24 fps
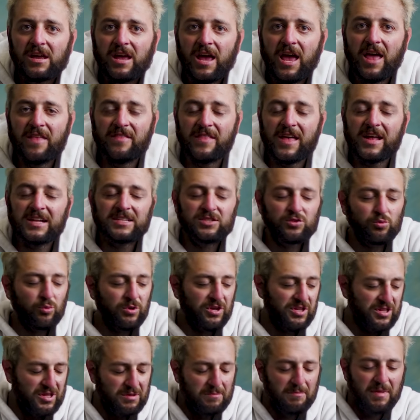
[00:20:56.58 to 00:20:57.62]
And that's one
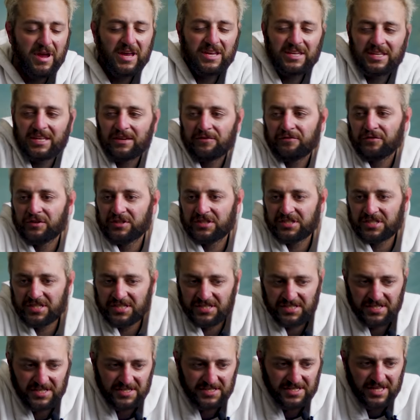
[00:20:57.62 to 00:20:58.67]
of the main
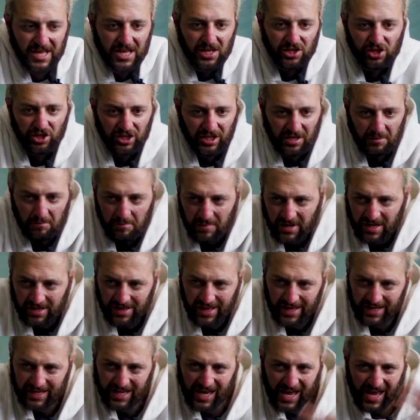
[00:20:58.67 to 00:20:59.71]
differences is they look at me
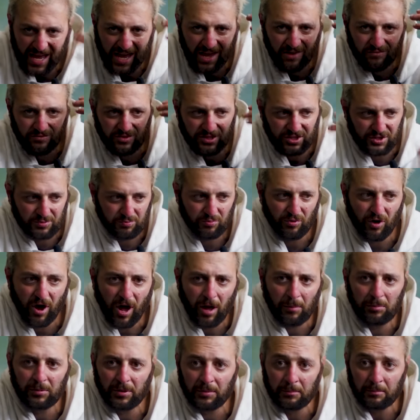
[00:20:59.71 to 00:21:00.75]
like I have this
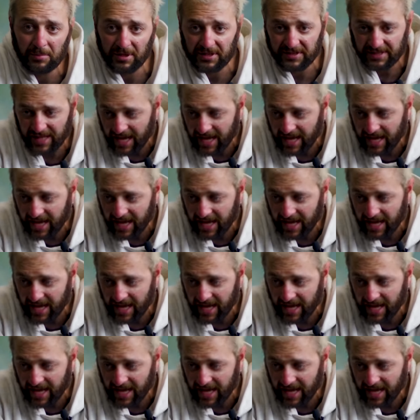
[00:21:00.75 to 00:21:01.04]
problem, but